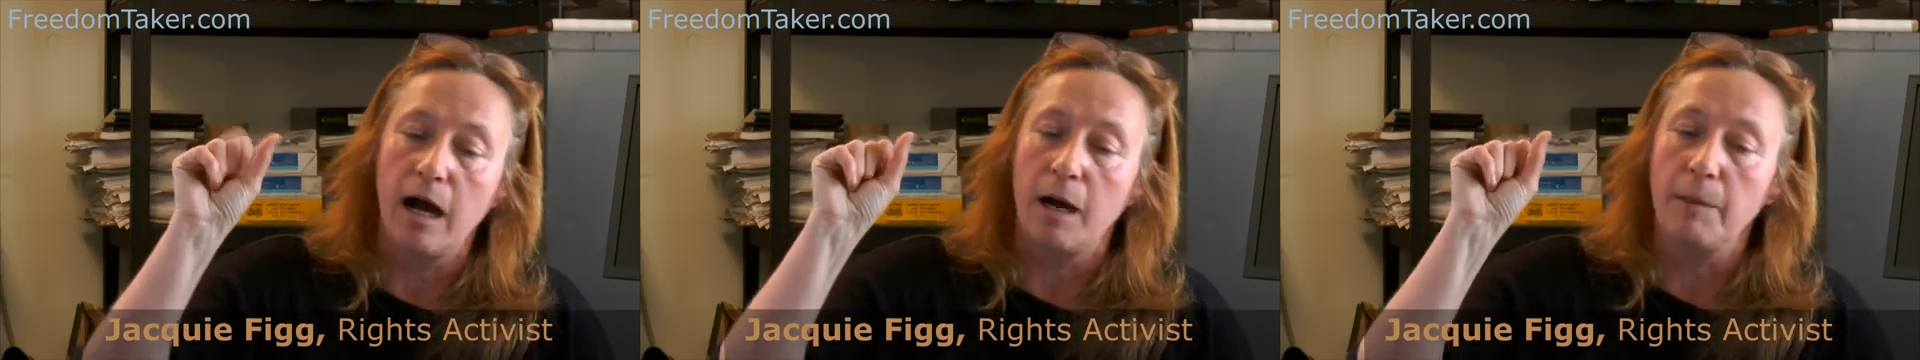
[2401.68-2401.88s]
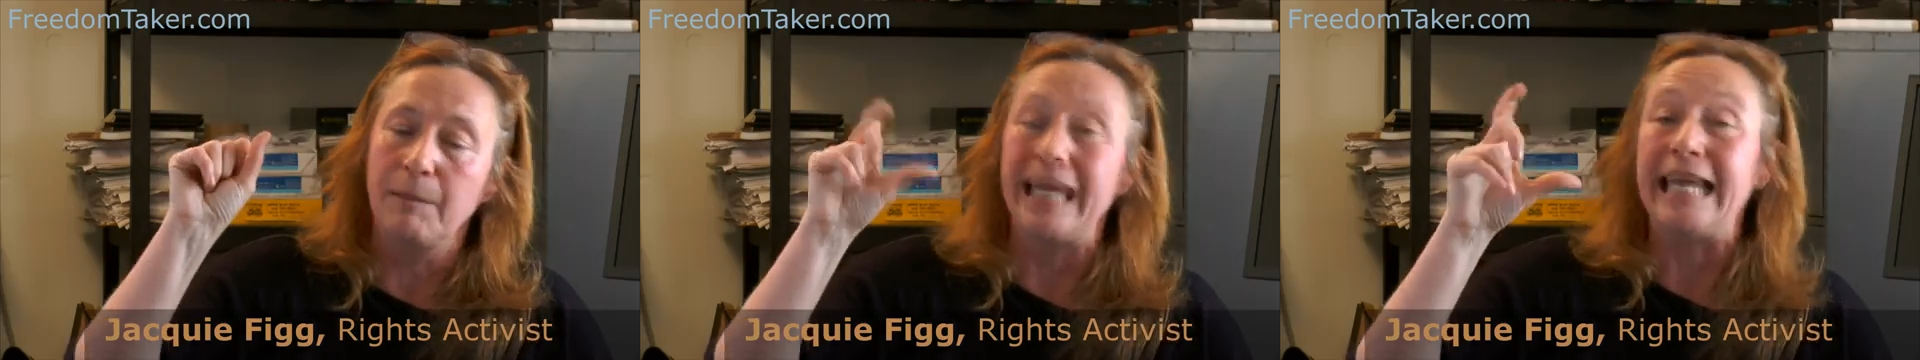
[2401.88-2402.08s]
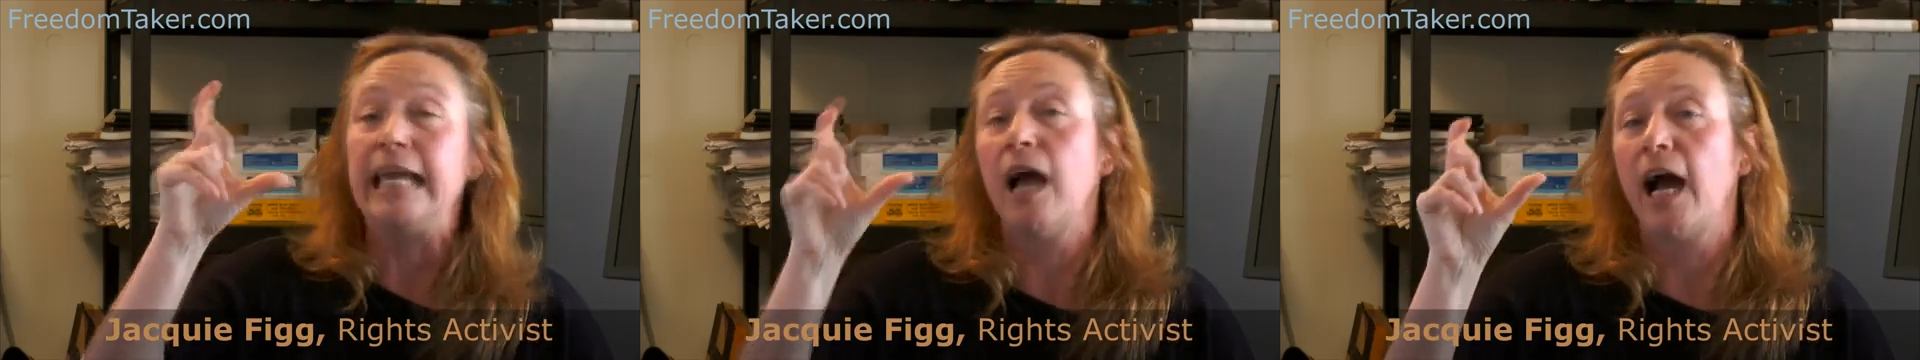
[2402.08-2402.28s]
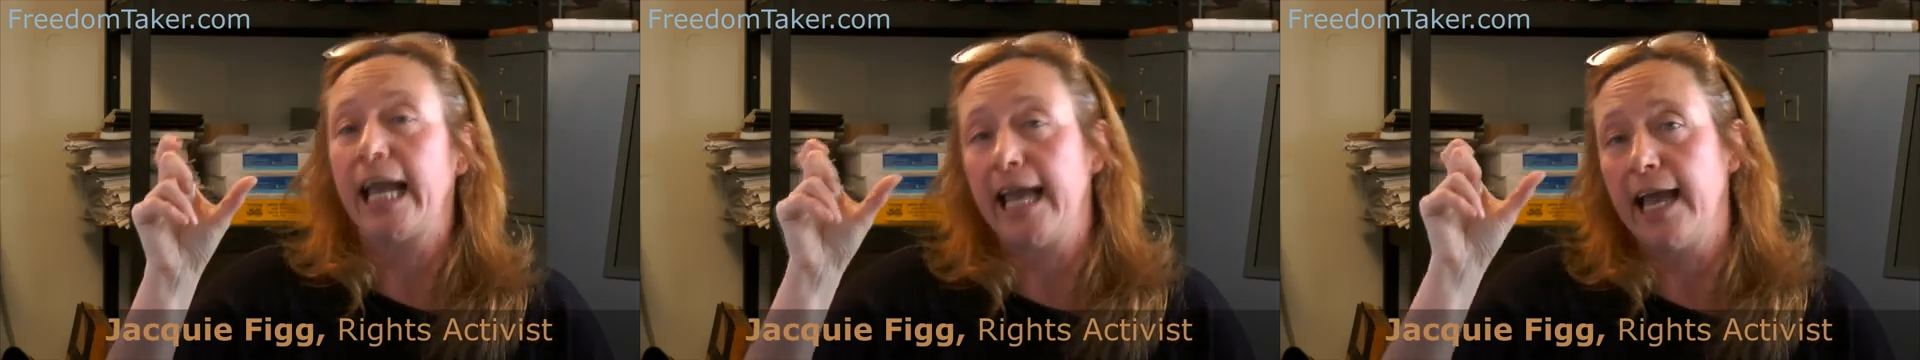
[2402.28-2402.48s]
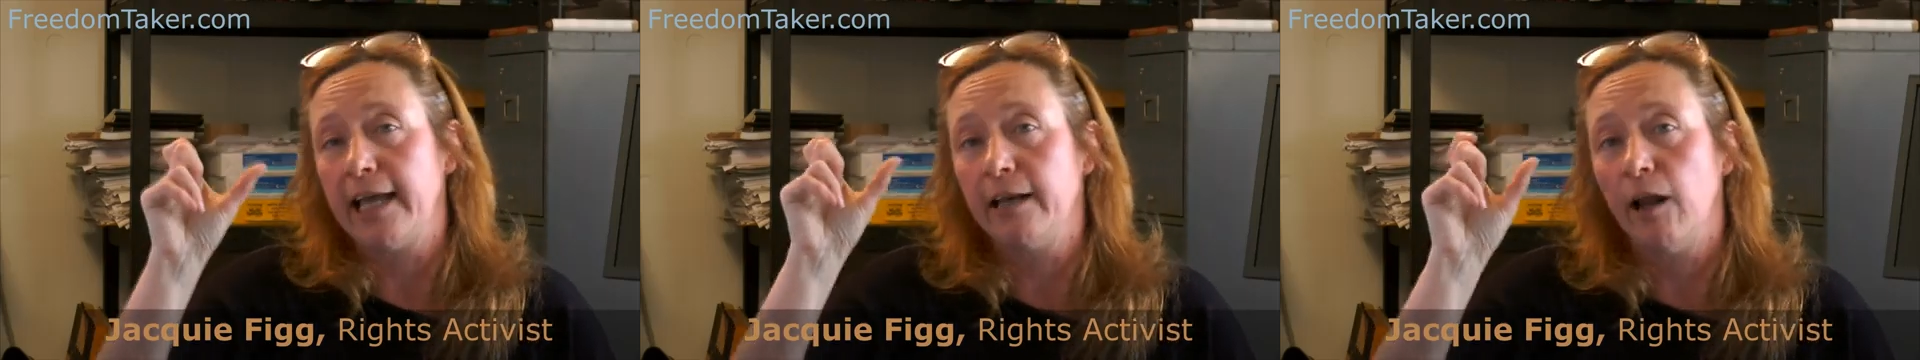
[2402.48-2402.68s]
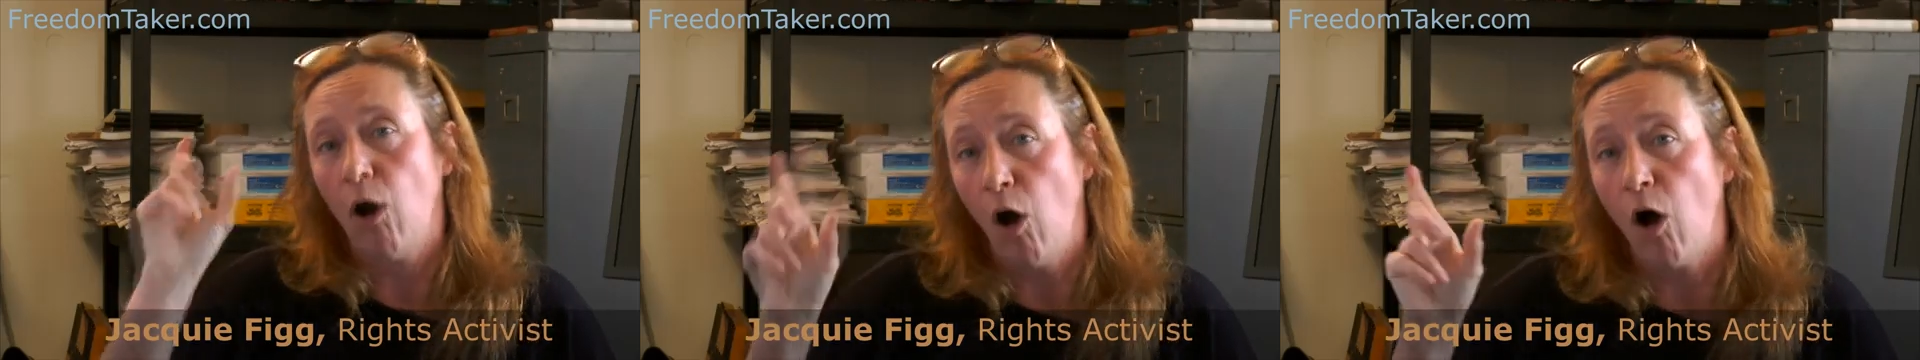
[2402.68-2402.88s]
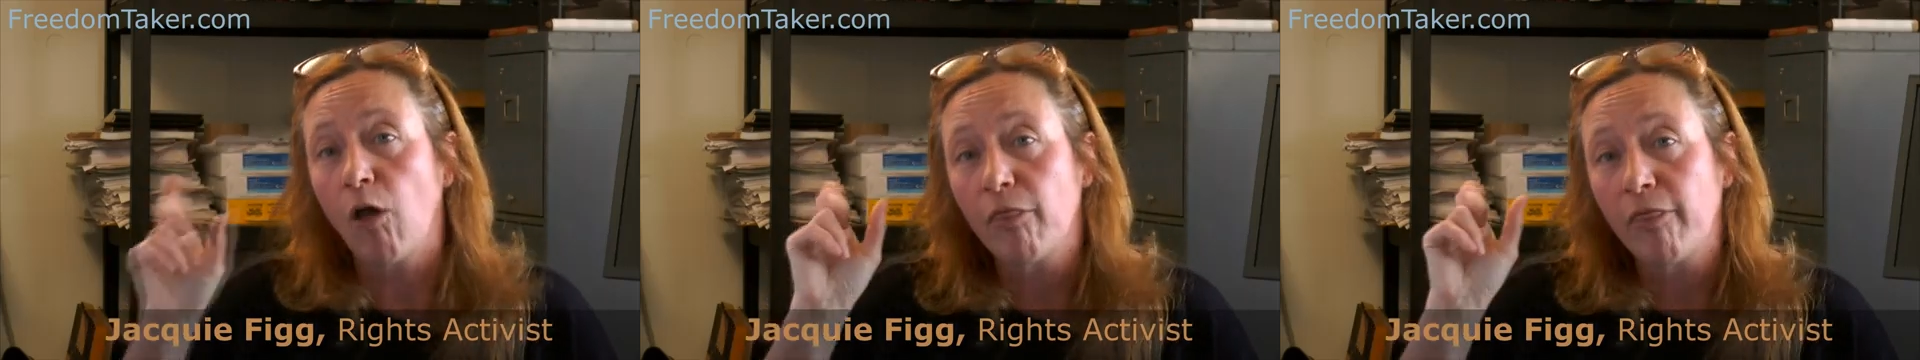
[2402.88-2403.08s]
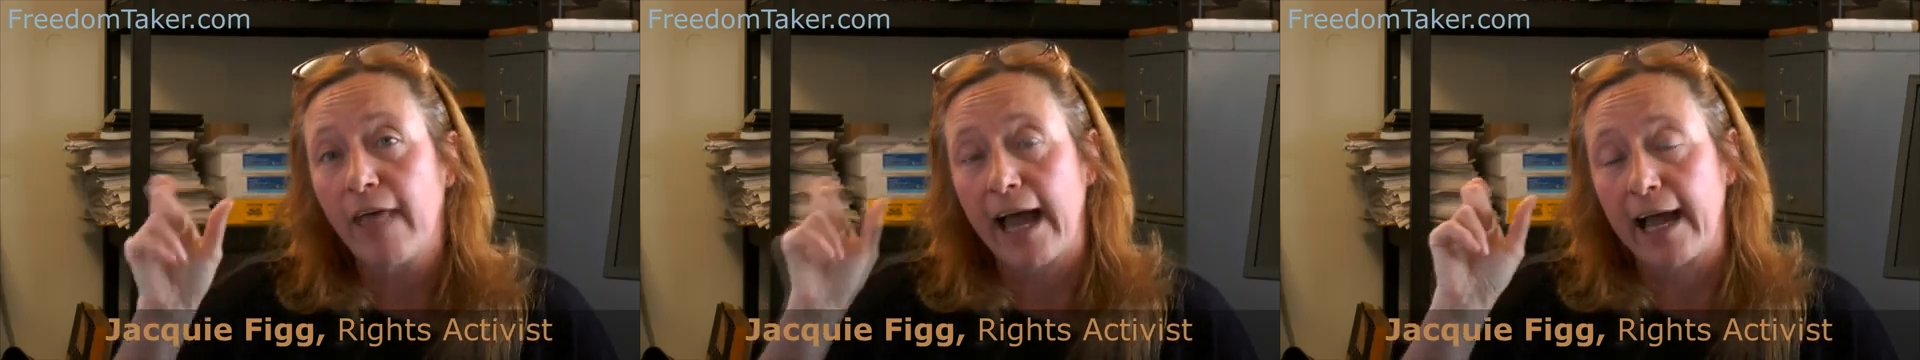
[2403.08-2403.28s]
EIN
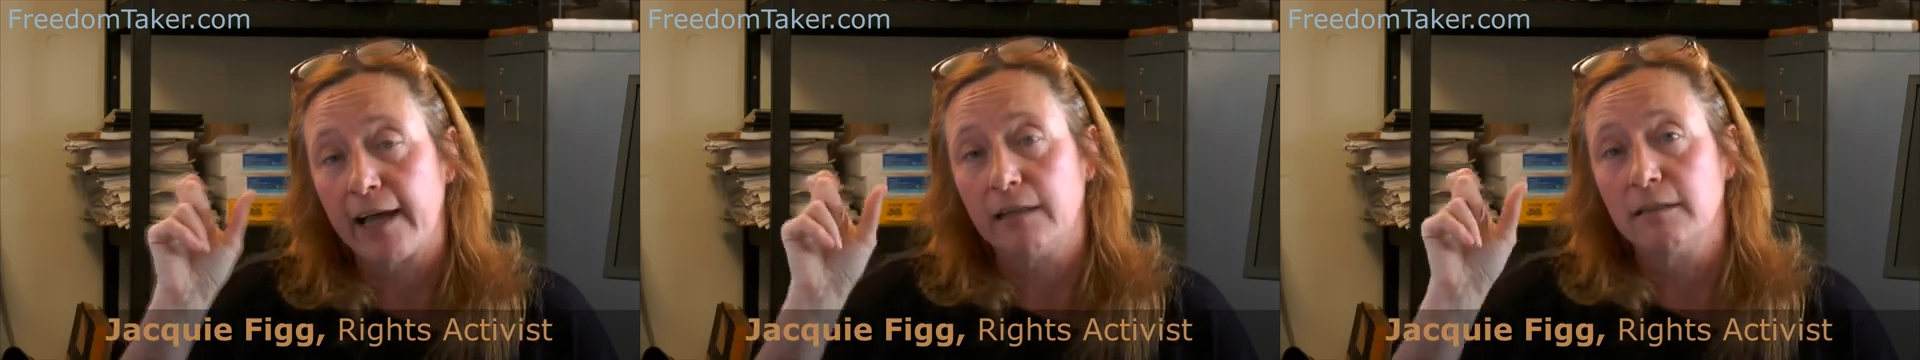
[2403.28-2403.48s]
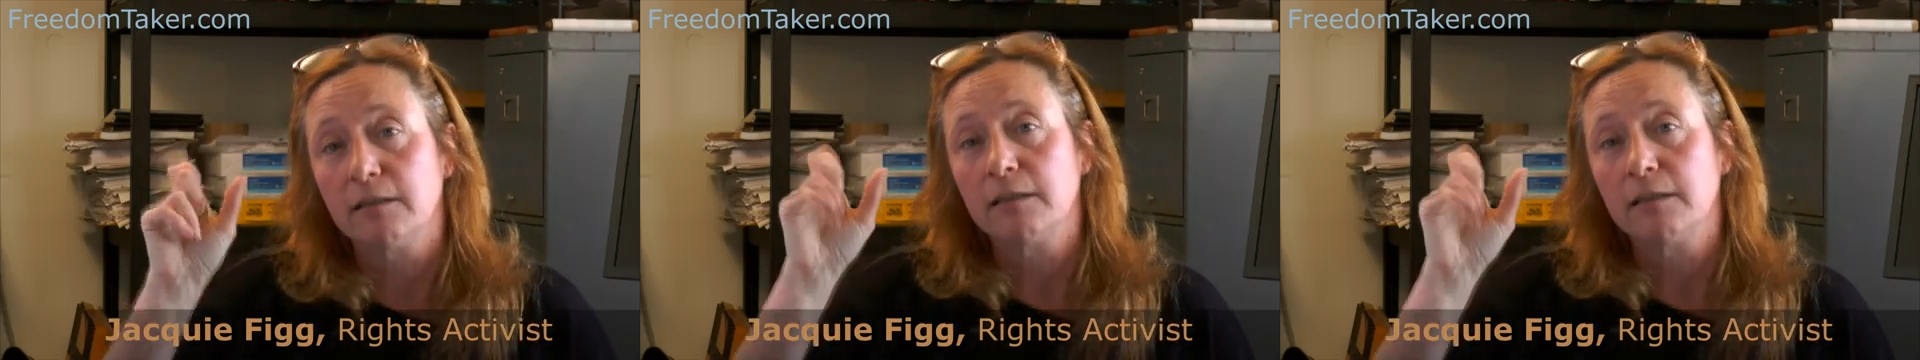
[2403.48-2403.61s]
on that